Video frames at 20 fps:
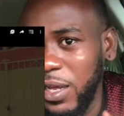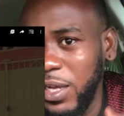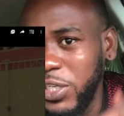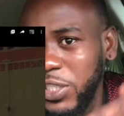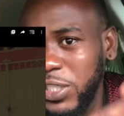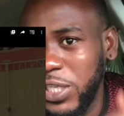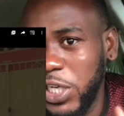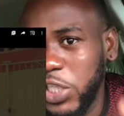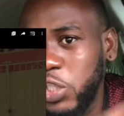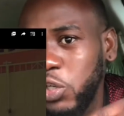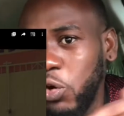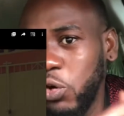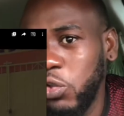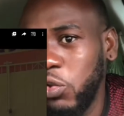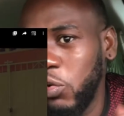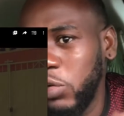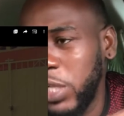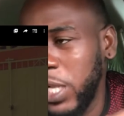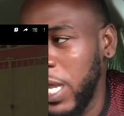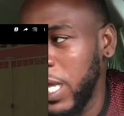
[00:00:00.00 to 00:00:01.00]
It's a shout
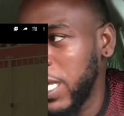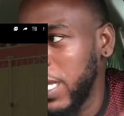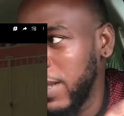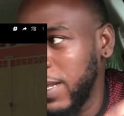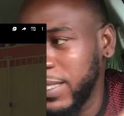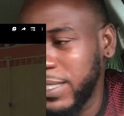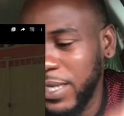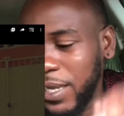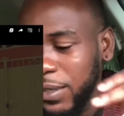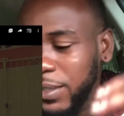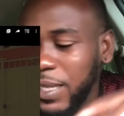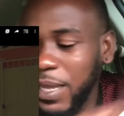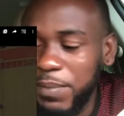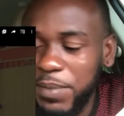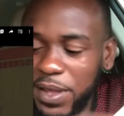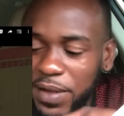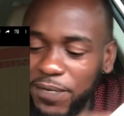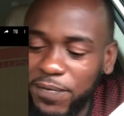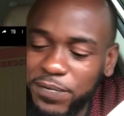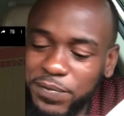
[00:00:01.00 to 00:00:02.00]
out in a given song. Tell me
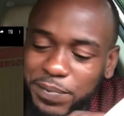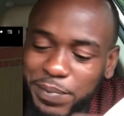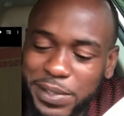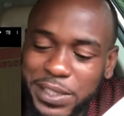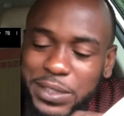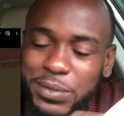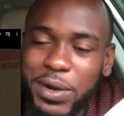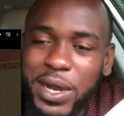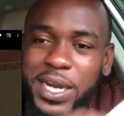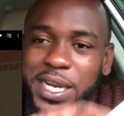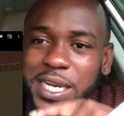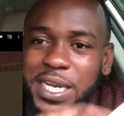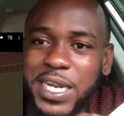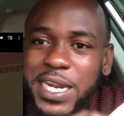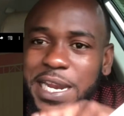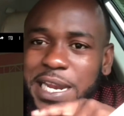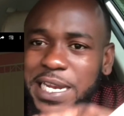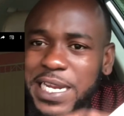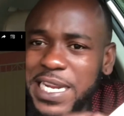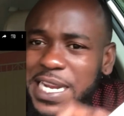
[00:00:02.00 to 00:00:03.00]
if Prince One did
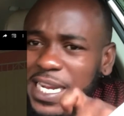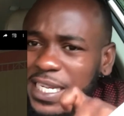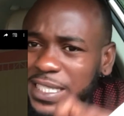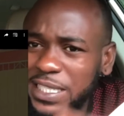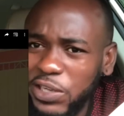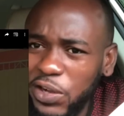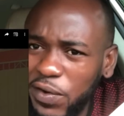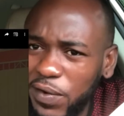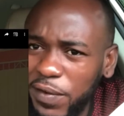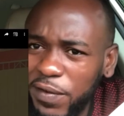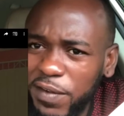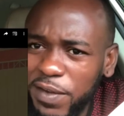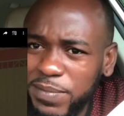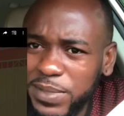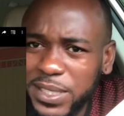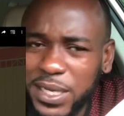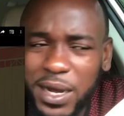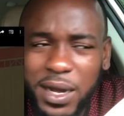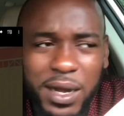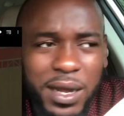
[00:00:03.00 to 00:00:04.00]
a sing over theme
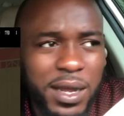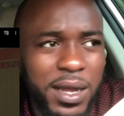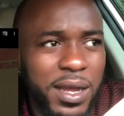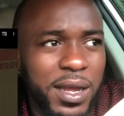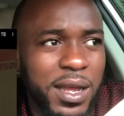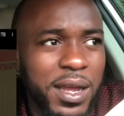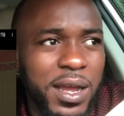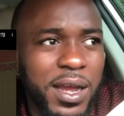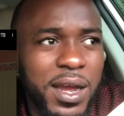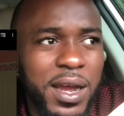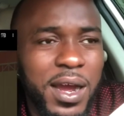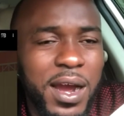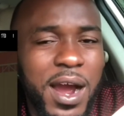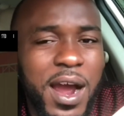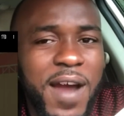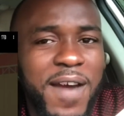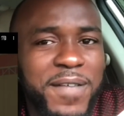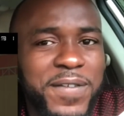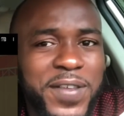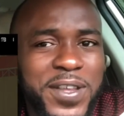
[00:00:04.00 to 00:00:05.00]
song.
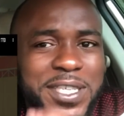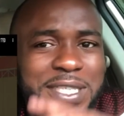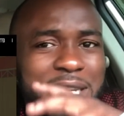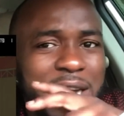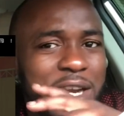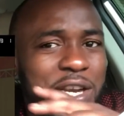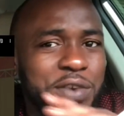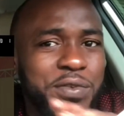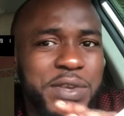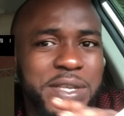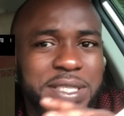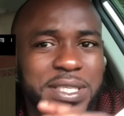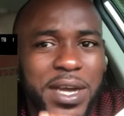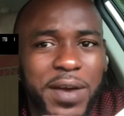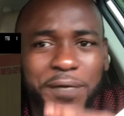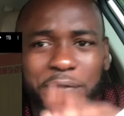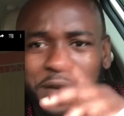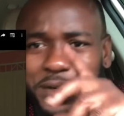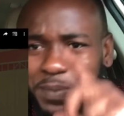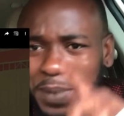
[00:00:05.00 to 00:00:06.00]
Or if Prince One did a song
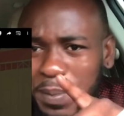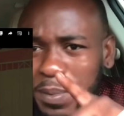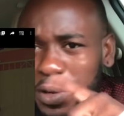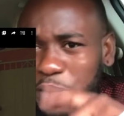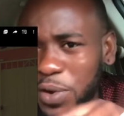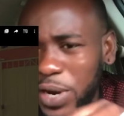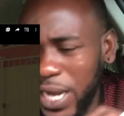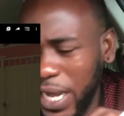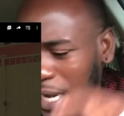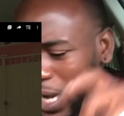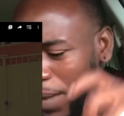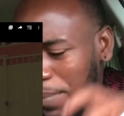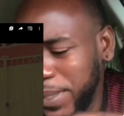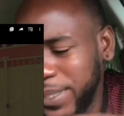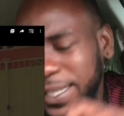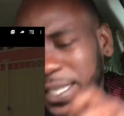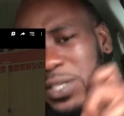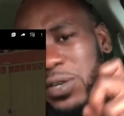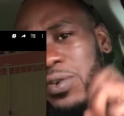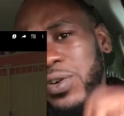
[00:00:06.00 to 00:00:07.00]
first. Let me know in the comment
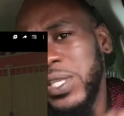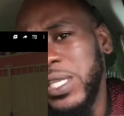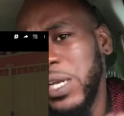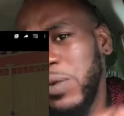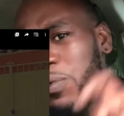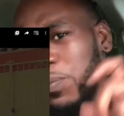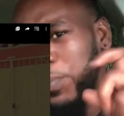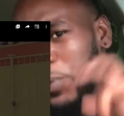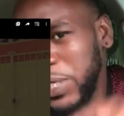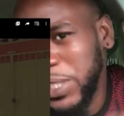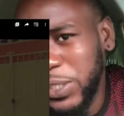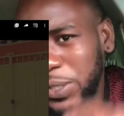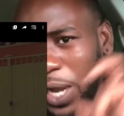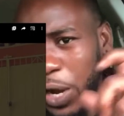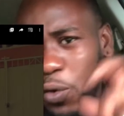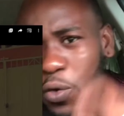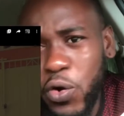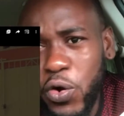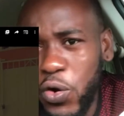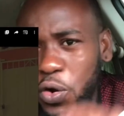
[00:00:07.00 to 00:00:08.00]
section what you think. Prince One,
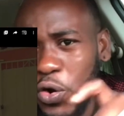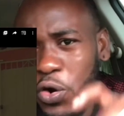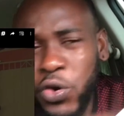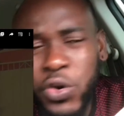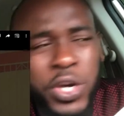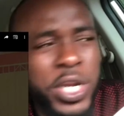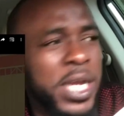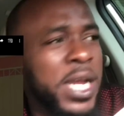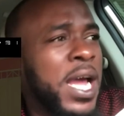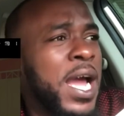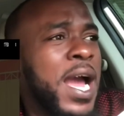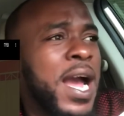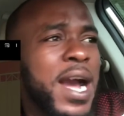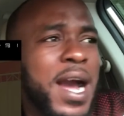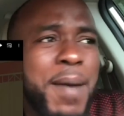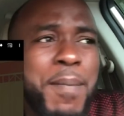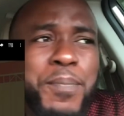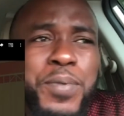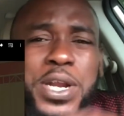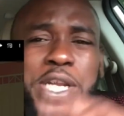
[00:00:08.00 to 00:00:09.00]
who did it?
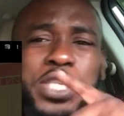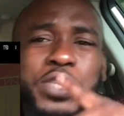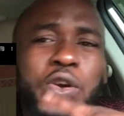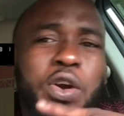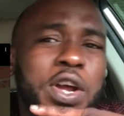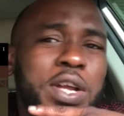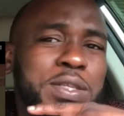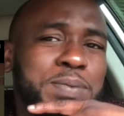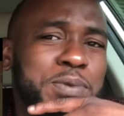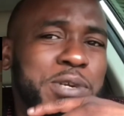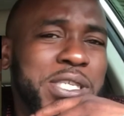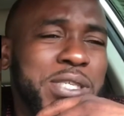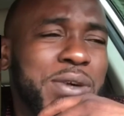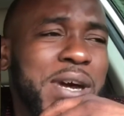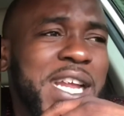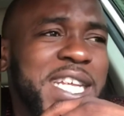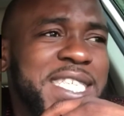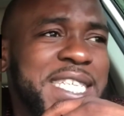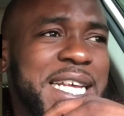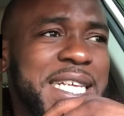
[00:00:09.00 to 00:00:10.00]
Come Prince One
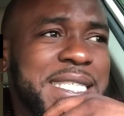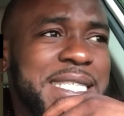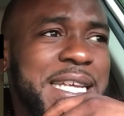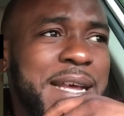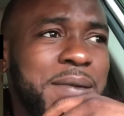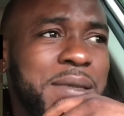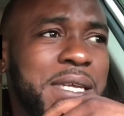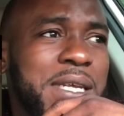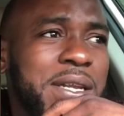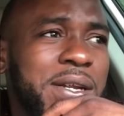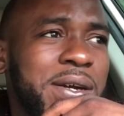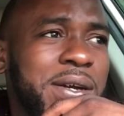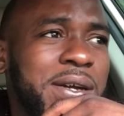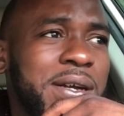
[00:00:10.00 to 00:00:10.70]
say the same thing now.